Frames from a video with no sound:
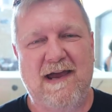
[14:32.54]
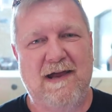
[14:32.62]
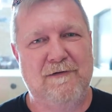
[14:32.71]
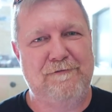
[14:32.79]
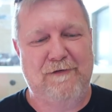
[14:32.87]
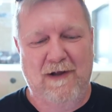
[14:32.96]

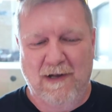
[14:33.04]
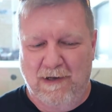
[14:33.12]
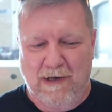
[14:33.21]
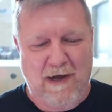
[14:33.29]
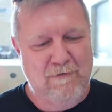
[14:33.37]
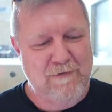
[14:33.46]
and fell
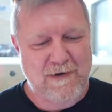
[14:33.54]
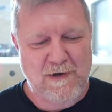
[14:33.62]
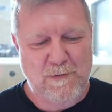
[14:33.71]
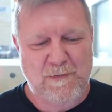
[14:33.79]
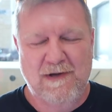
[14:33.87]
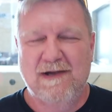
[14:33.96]
in love with
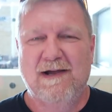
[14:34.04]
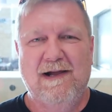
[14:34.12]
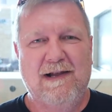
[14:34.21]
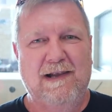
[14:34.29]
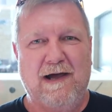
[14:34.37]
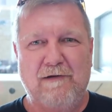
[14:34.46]

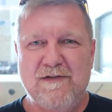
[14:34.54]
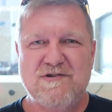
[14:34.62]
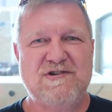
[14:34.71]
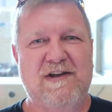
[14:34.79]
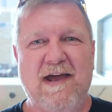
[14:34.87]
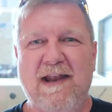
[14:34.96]
them. Love the
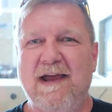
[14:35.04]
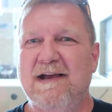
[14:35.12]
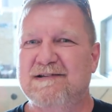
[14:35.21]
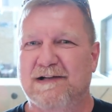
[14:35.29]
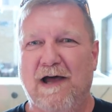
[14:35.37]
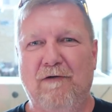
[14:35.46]

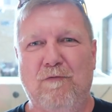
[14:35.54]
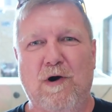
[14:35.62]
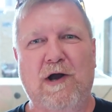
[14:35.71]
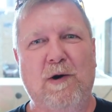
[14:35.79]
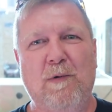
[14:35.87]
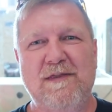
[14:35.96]
genetics, love
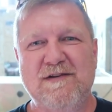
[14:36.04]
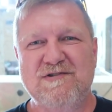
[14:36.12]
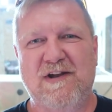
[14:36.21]
working with the